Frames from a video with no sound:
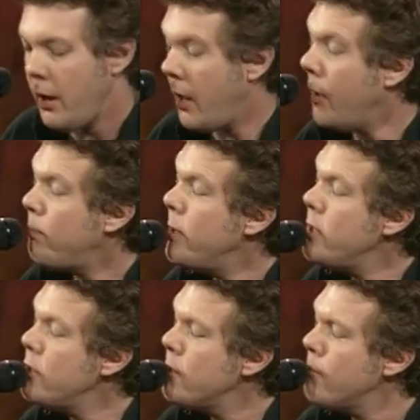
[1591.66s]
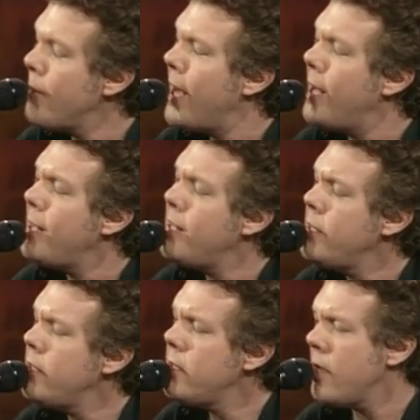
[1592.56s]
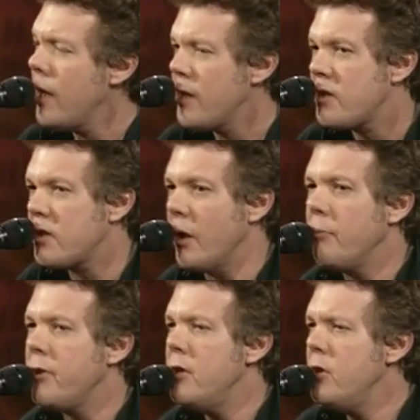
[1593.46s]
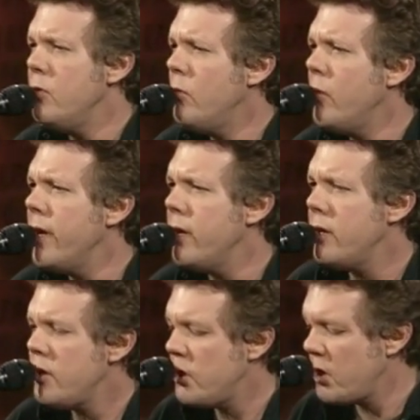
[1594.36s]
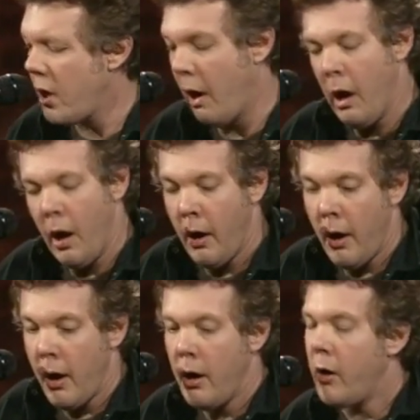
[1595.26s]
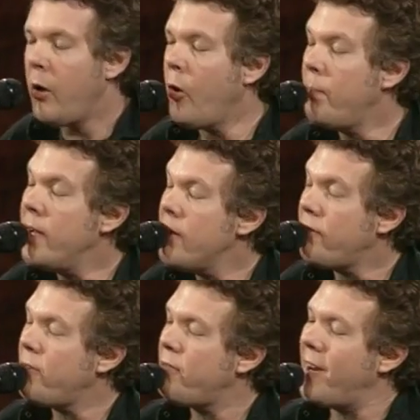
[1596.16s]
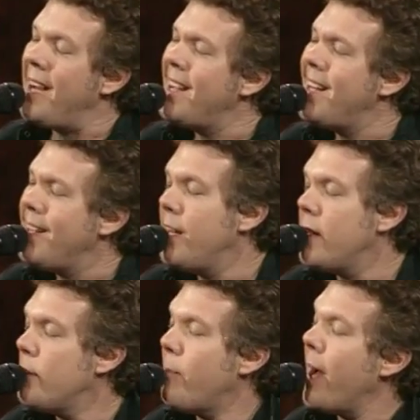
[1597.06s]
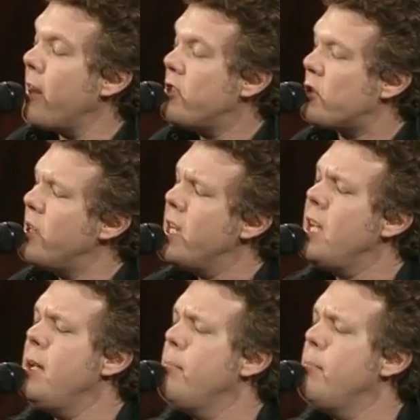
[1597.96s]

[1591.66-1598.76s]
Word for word: Up in your mind, something you wish, hoping to find about a dream,